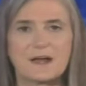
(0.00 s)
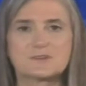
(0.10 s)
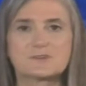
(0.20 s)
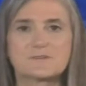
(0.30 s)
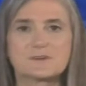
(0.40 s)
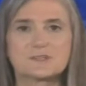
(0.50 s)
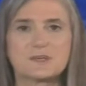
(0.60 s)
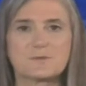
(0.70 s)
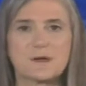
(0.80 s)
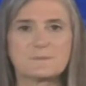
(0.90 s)
Controversy
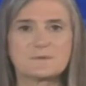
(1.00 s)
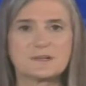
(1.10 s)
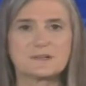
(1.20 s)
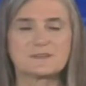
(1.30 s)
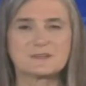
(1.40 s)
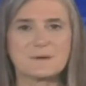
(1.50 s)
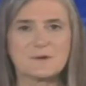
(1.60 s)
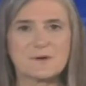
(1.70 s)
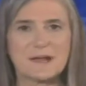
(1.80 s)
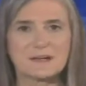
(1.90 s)
erupted at the
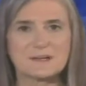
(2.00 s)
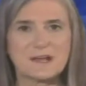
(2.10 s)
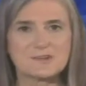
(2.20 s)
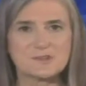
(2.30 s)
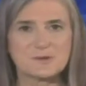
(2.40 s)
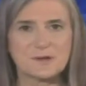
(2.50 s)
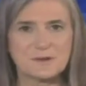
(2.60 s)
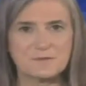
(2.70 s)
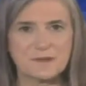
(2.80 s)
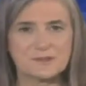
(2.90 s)
Democratic National
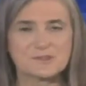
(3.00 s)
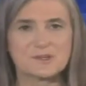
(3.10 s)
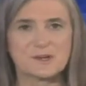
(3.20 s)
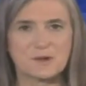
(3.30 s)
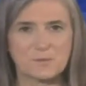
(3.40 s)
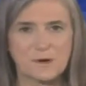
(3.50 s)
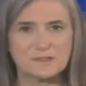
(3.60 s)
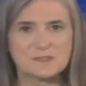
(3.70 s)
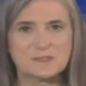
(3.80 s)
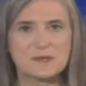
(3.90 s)
Convention on
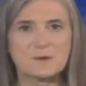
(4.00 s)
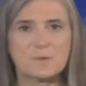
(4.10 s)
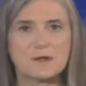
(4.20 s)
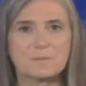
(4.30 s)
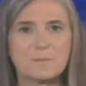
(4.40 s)
Wednesday when